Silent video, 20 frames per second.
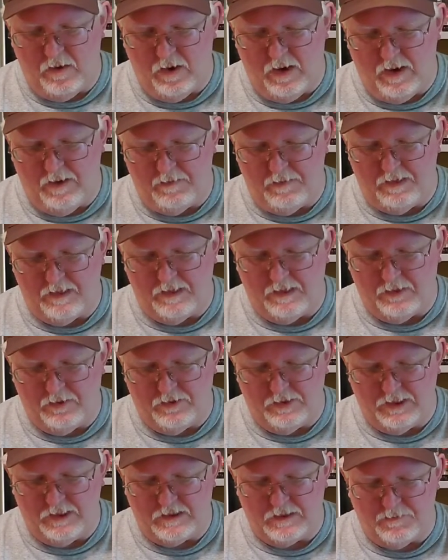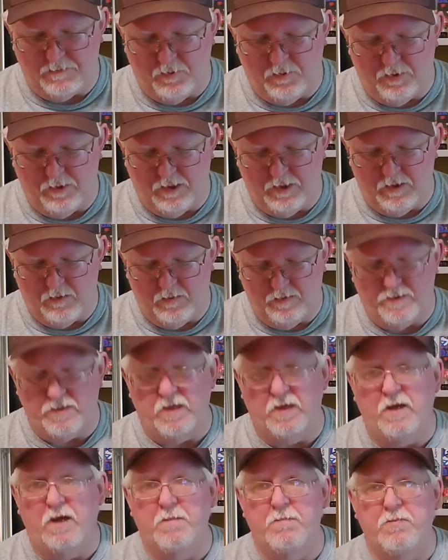I'm a little disappointed with
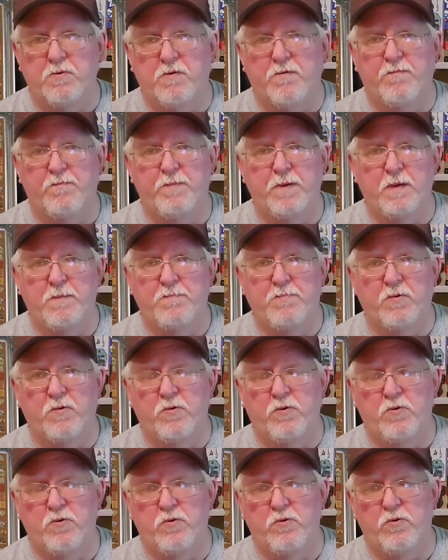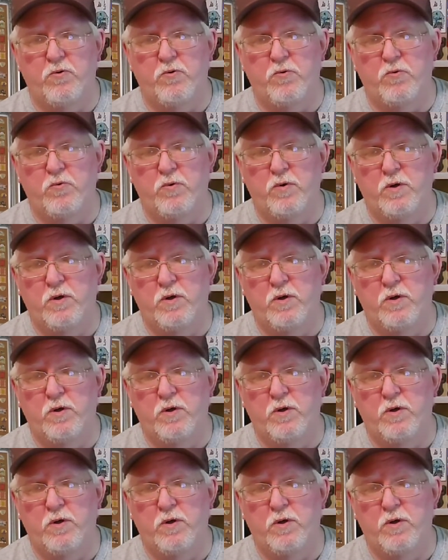the number of people who